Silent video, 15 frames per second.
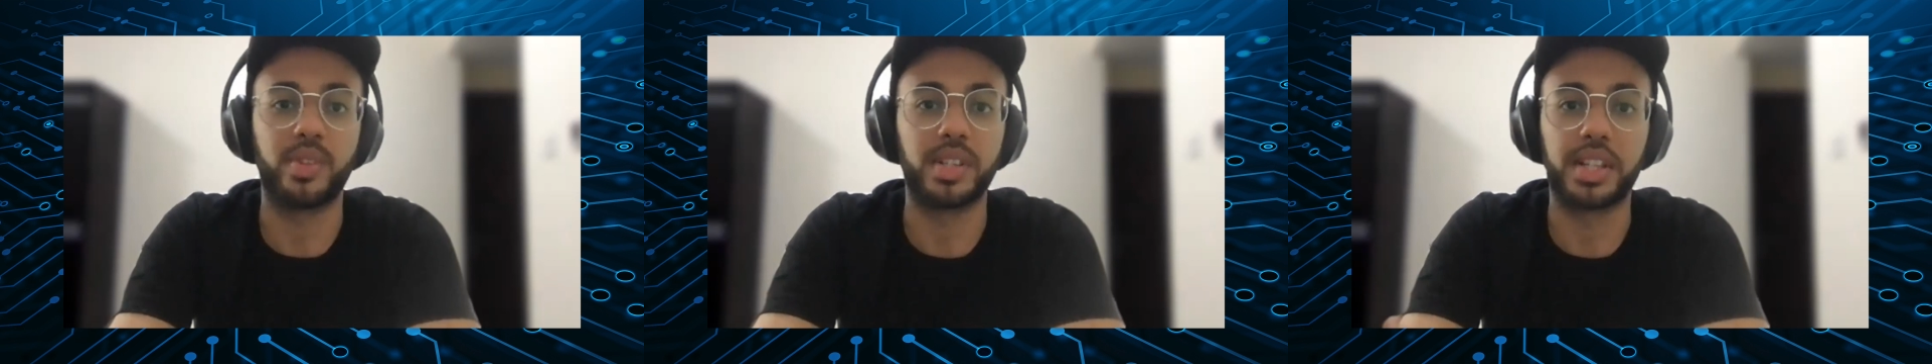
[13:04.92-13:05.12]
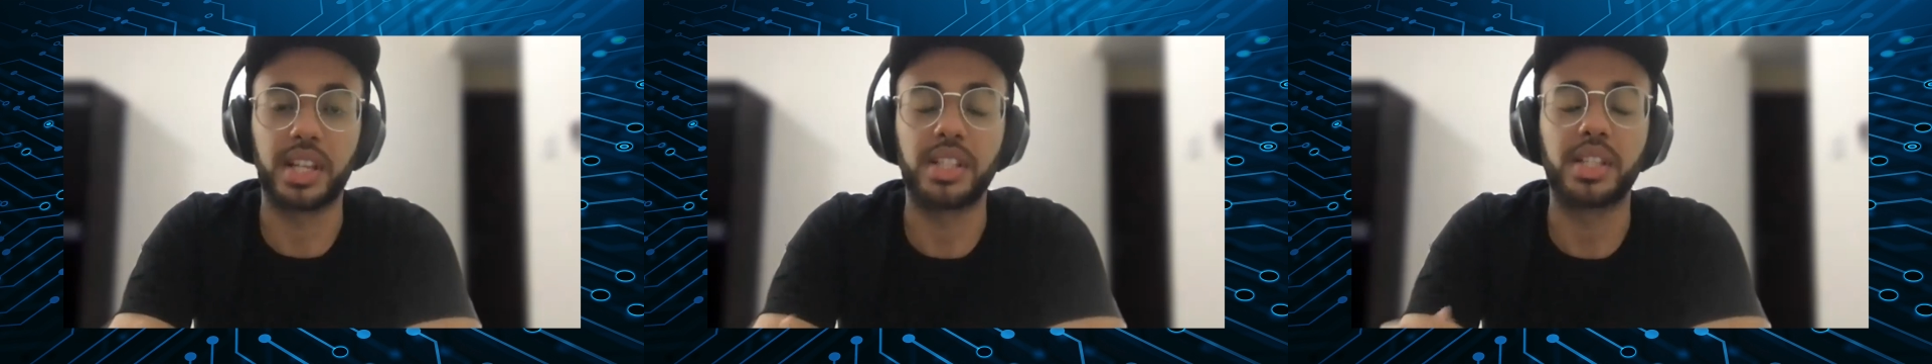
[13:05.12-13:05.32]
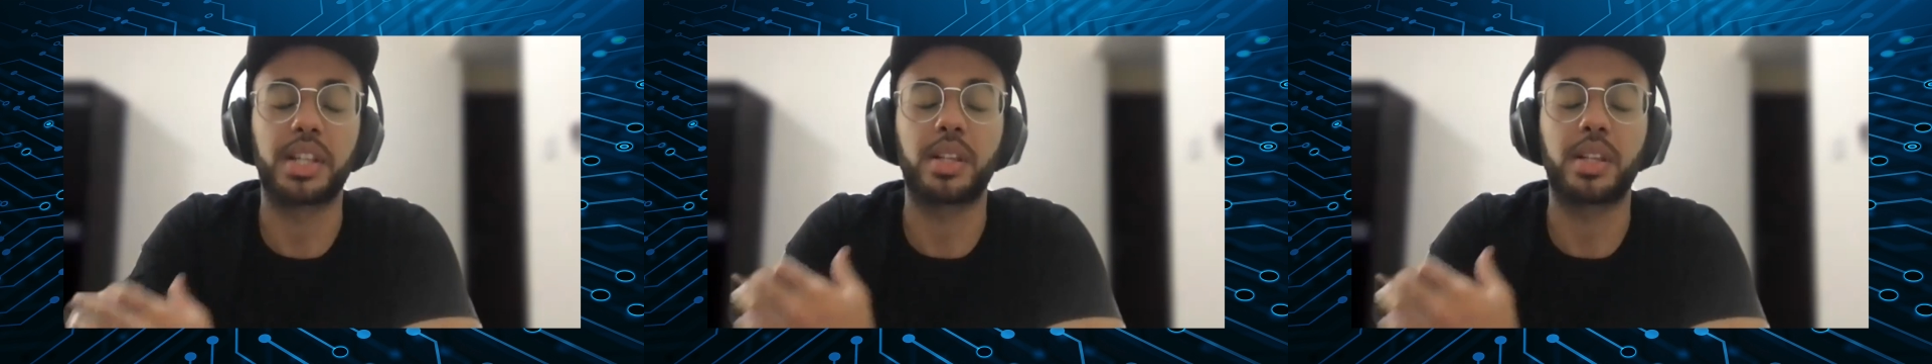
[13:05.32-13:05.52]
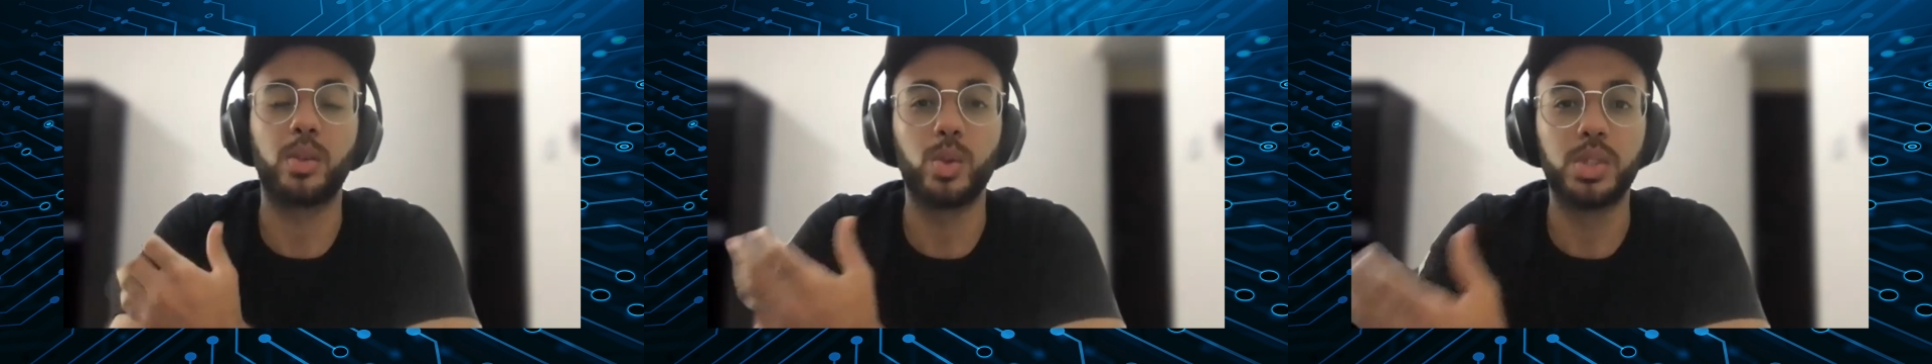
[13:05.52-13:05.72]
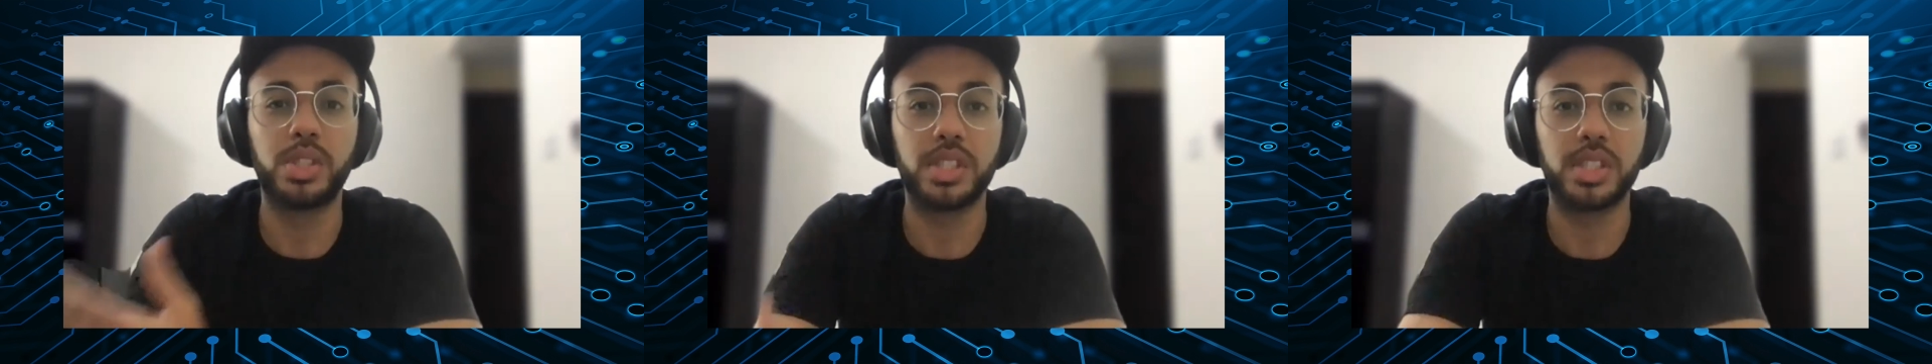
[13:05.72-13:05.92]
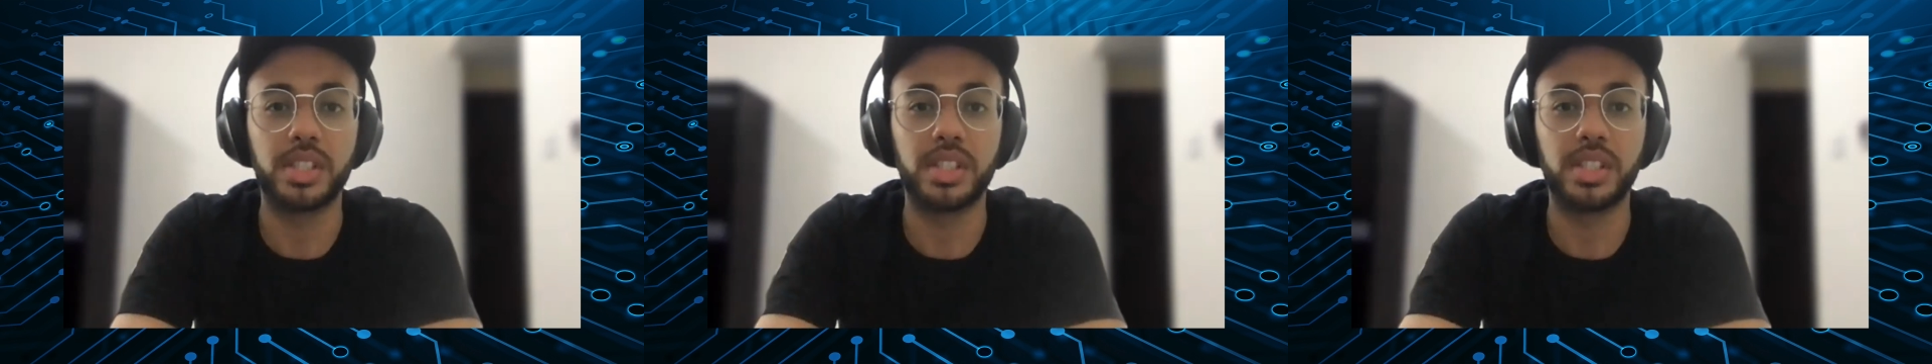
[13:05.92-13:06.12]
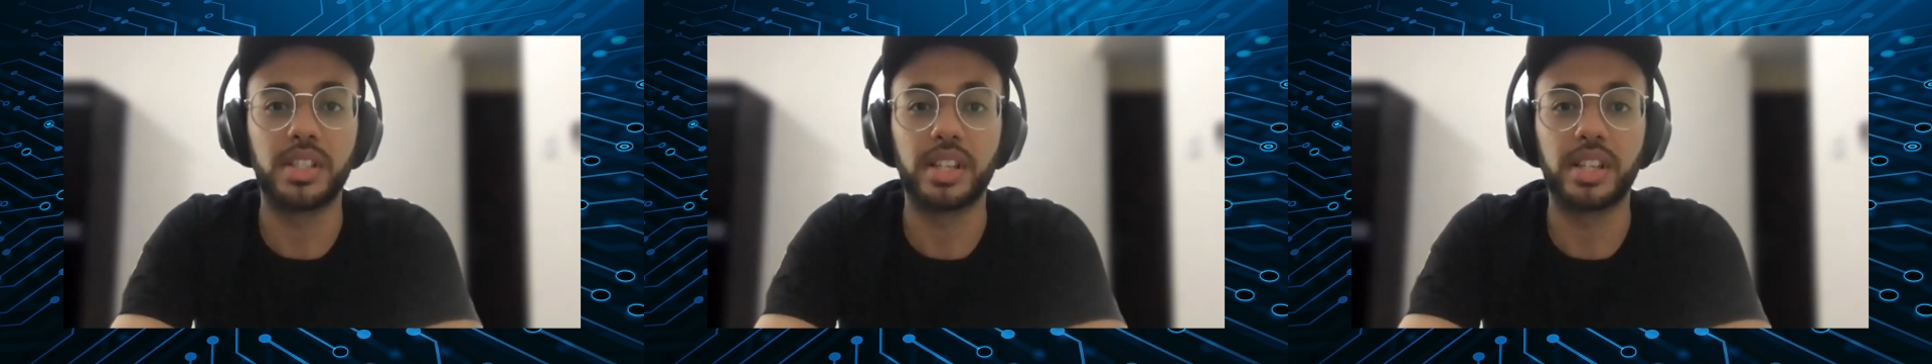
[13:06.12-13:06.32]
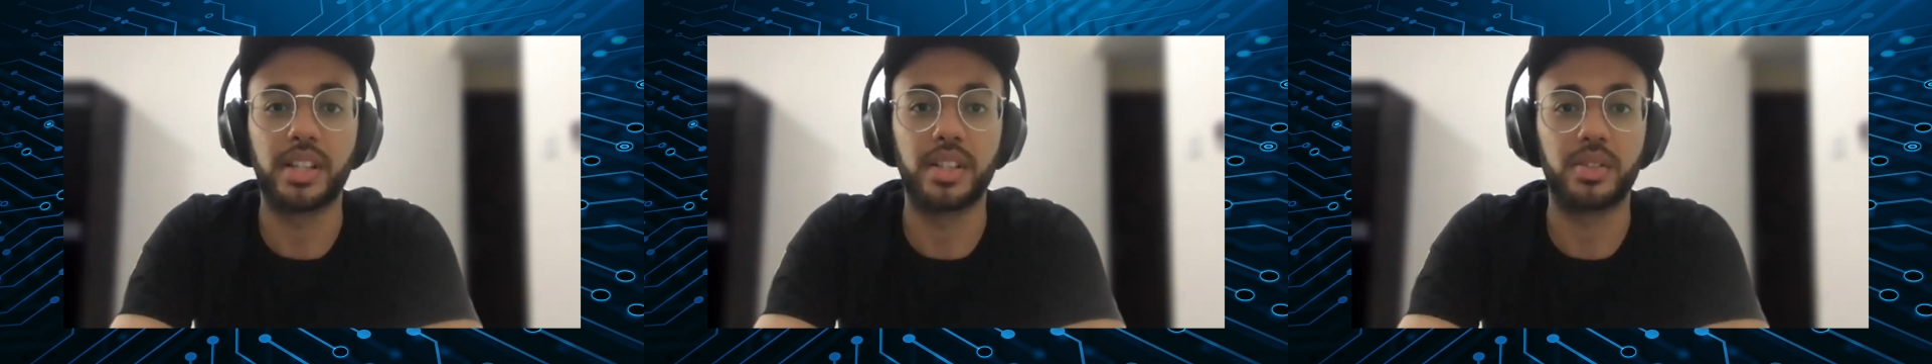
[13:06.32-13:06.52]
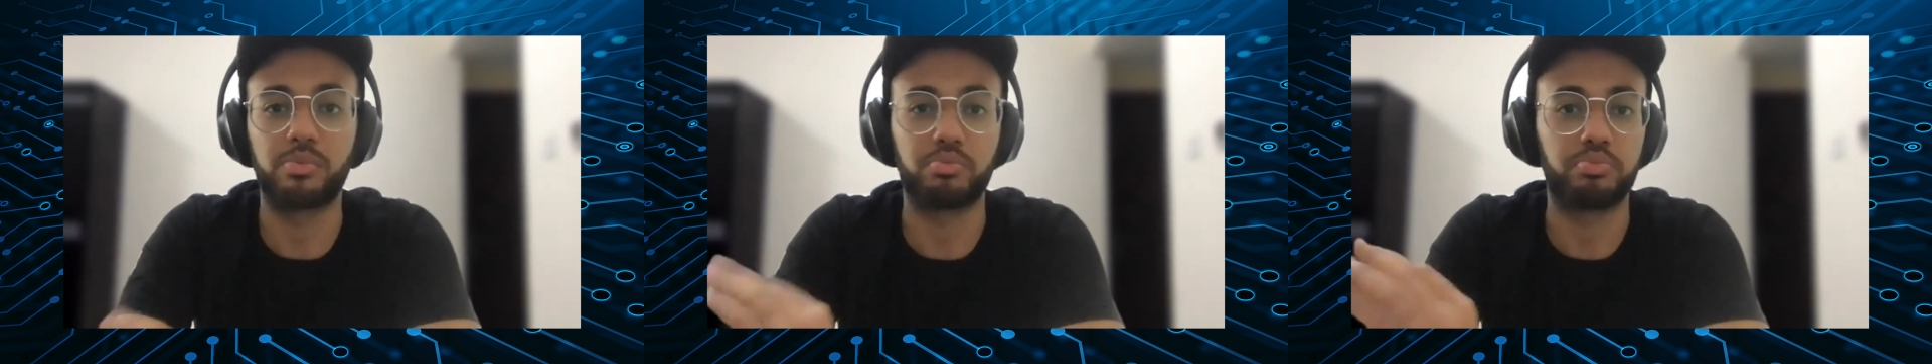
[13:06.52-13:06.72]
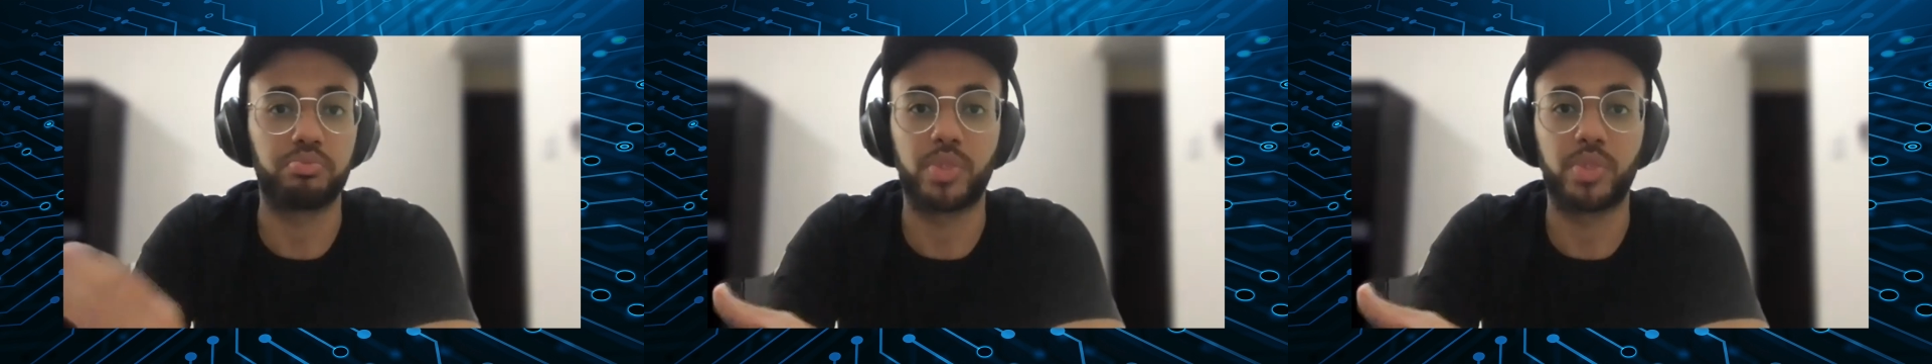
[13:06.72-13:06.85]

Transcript: there is an exclusion and